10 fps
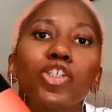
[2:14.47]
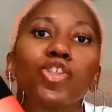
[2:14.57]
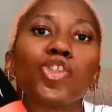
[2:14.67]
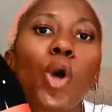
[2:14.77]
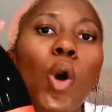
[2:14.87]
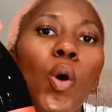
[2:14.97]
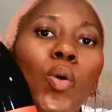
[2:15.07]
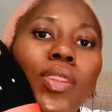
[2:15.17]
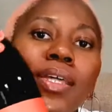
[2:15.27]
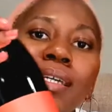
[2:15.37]

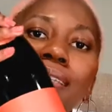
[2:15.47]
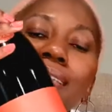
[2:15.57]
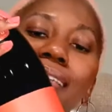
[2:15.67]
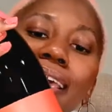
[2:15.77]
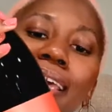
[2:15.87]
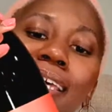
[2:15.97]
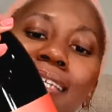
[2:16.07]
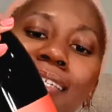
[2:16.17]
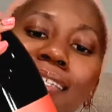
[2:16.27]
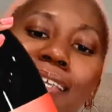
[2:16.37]
So this
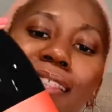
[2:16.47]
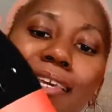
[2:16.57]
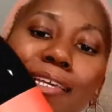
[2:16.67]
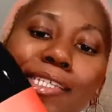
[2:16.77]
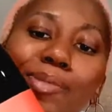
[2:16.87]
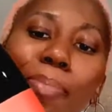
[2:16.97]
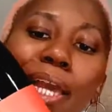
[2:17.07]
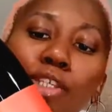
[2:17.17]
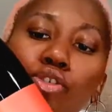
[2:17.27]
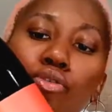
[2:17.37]
is the
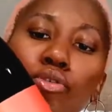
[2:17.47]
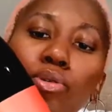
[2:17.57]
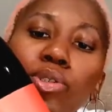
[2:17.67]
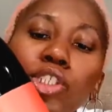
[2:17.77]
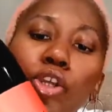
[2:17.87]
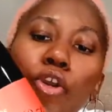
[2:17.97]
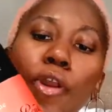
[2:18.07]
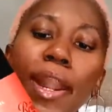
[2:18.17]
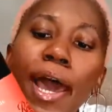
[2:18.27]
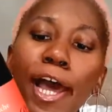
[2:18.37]
Spice Route
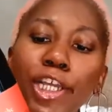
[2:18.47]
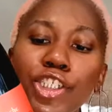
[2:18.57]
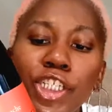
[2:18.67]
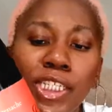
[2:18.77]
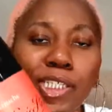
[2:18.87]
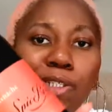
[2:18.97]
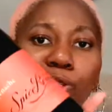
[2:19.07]
Grenache. This is a